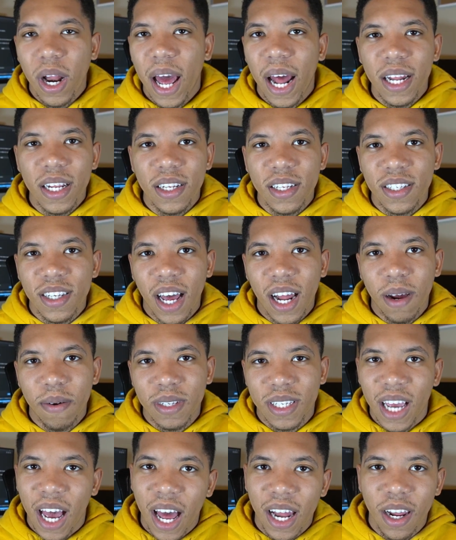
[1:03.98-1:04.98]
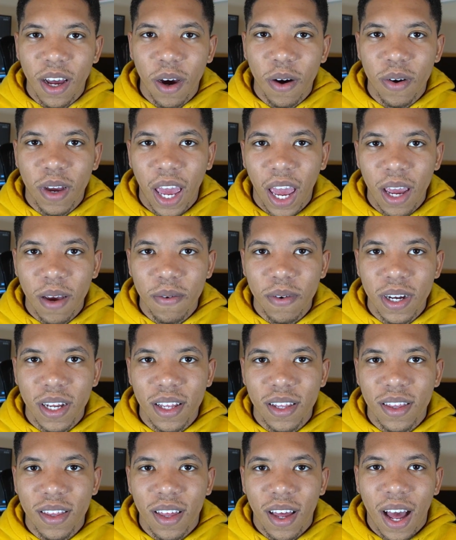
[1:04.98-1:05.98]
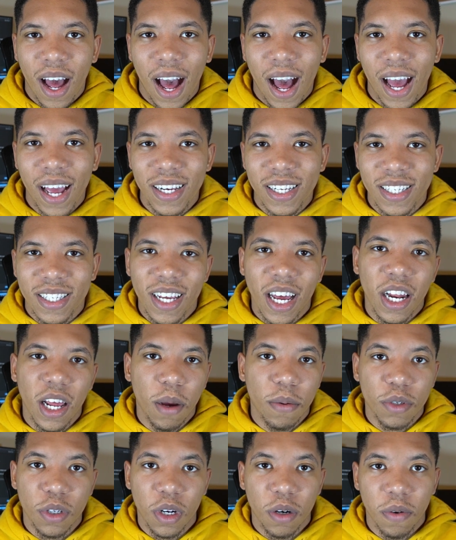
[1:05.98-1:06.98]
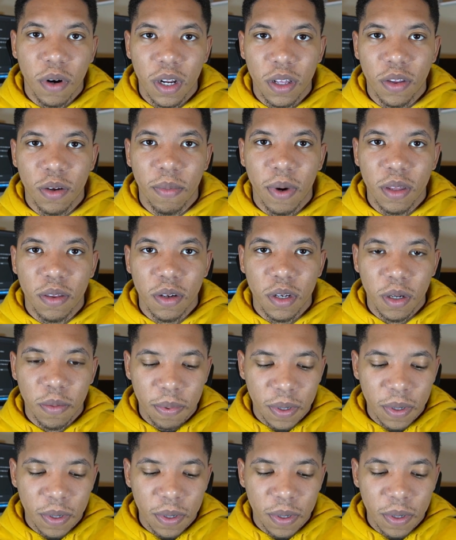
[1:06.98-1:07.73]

I had a design I was kind of okay with, I decided I was going to run it through my 3D